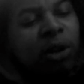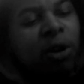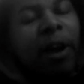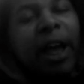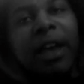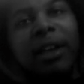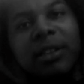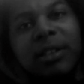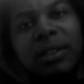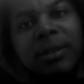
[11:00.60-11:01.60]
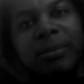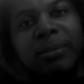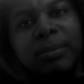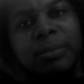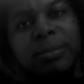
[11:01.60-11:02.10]
through the cracks,
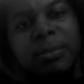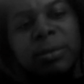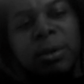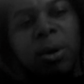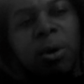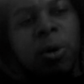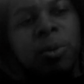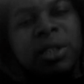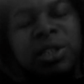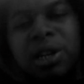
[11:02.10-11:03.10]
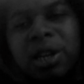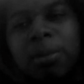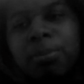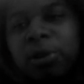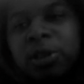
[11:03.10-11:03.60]
or we sit
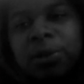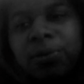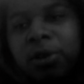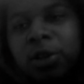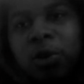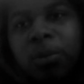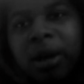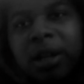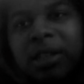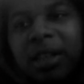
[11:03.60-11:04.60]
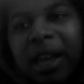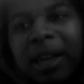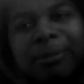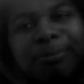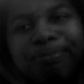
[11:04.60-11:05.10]
here and pussyfoot so much
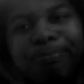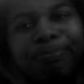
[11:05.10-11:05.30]
that